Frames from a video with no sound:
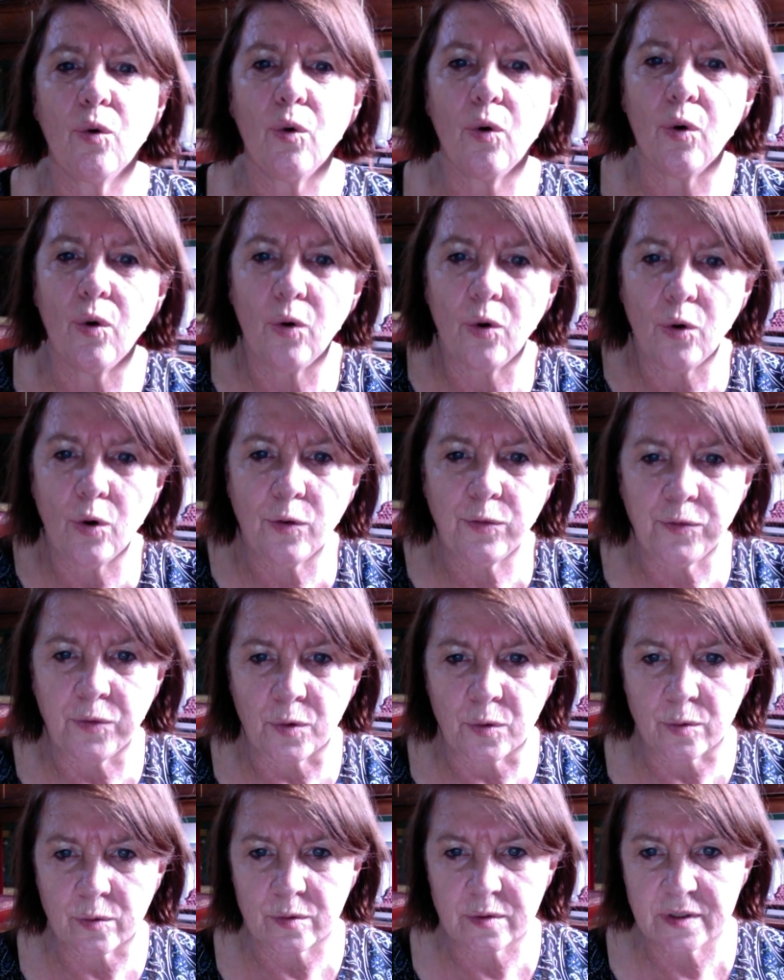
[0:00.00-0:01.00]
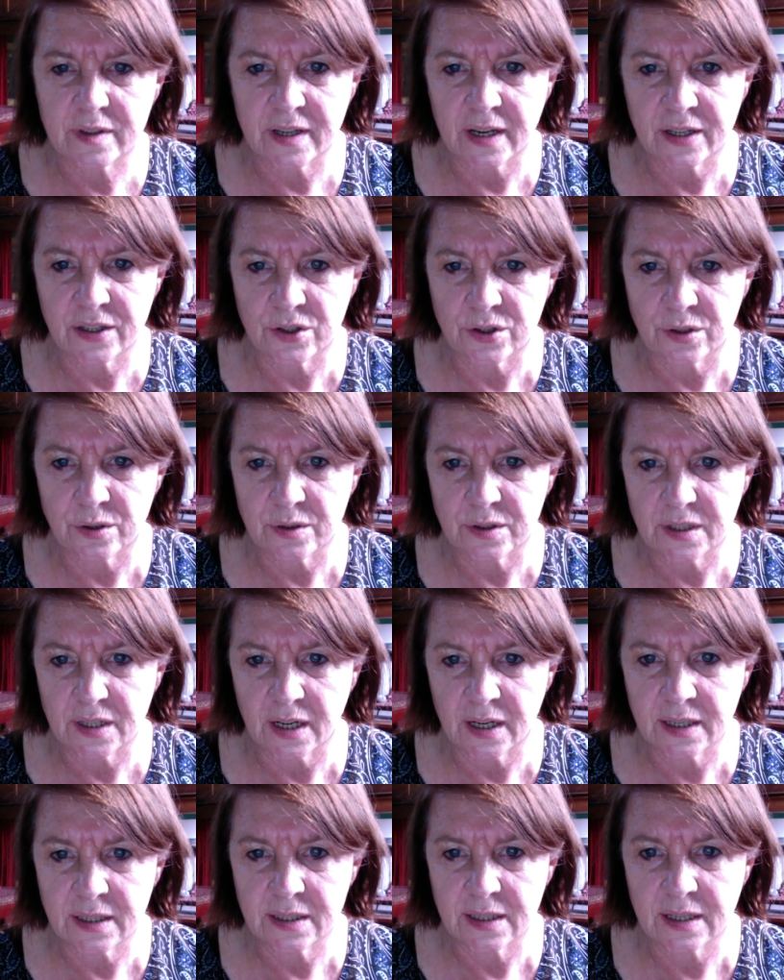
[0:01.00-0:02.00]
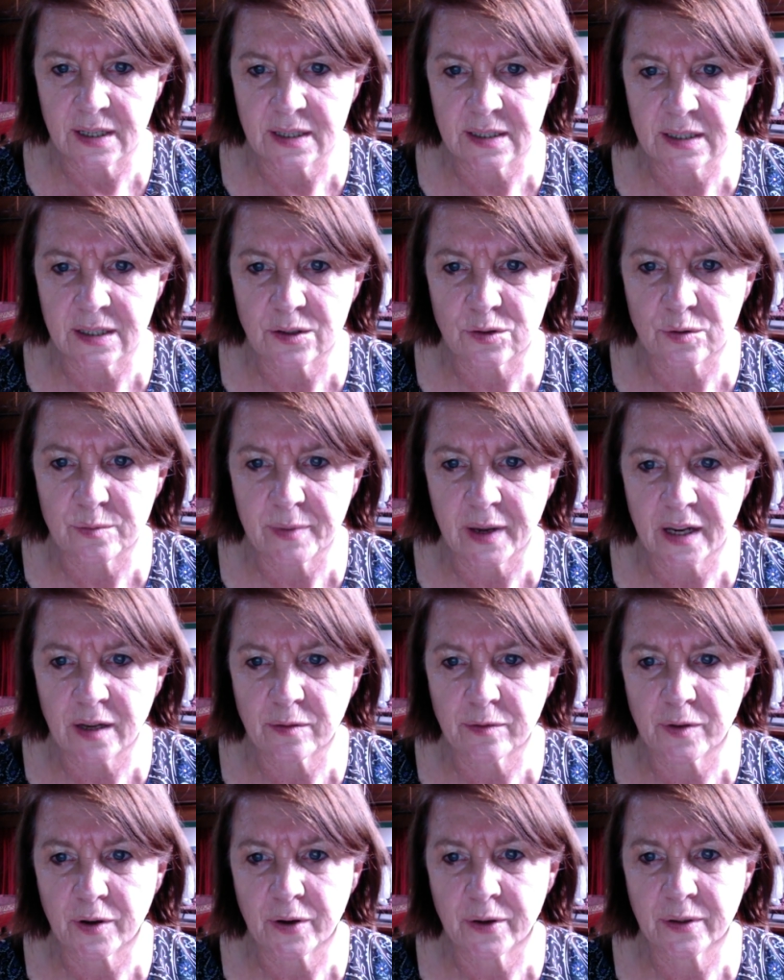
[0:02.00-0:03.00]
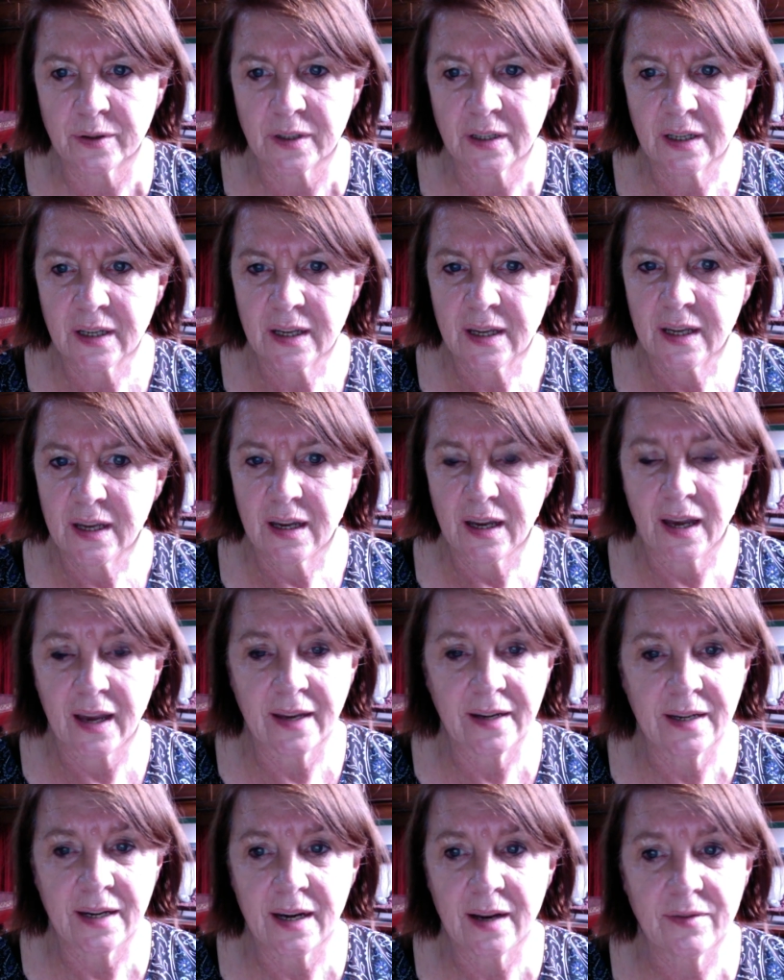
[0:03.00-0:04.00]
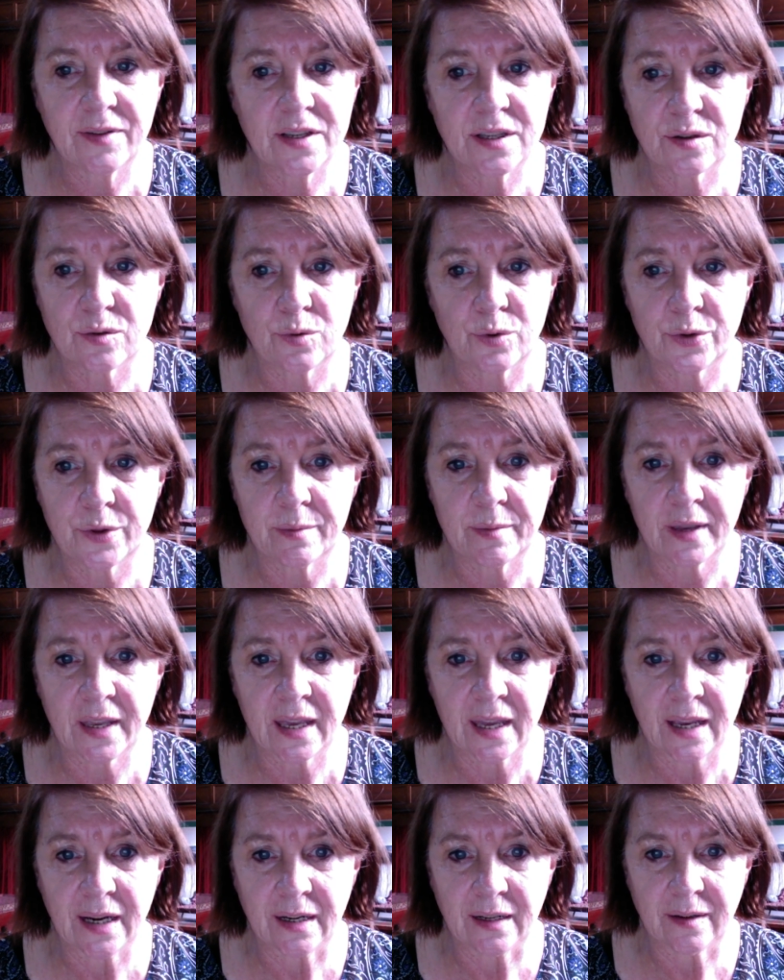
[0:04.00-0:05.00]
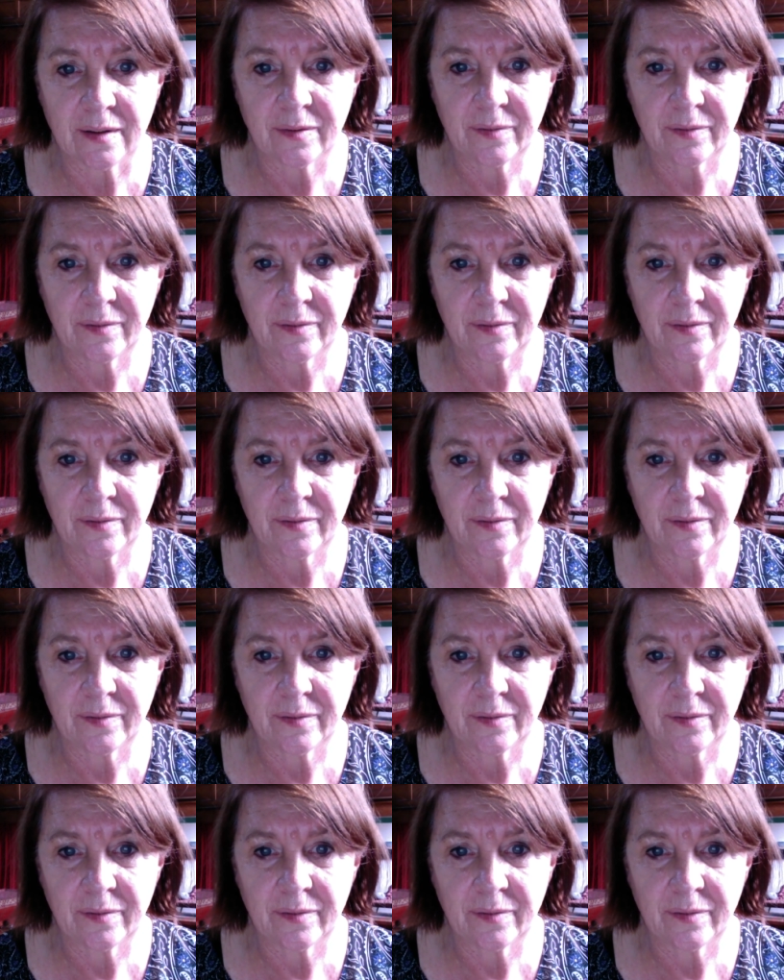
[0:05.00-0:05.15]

Awful, said Jute into his little megaphone. I never saw them again.